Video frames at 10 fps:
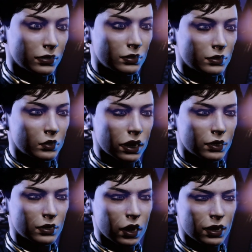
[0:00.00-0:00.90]
You're
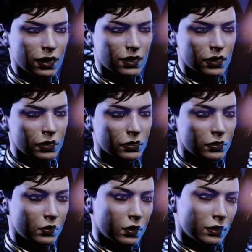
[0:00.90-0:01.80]
trash-talking.
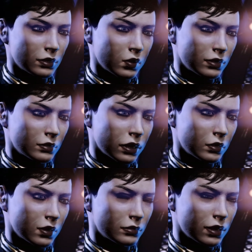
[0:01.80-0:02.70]
That's another
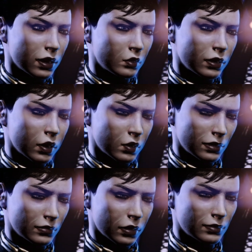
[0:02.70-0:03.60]
strategy that doesn't work on the
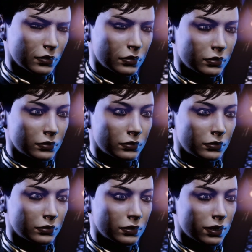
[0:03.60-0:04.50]
Reapers.
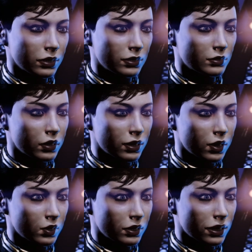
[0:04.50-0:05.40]
It didn't work
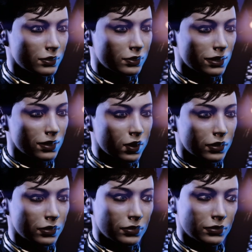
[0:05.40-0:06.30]
on the Rachni
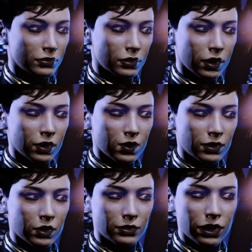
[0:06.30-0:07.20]
either. Or the
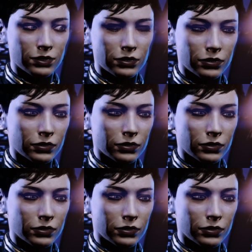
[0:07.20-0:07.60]
Krogan.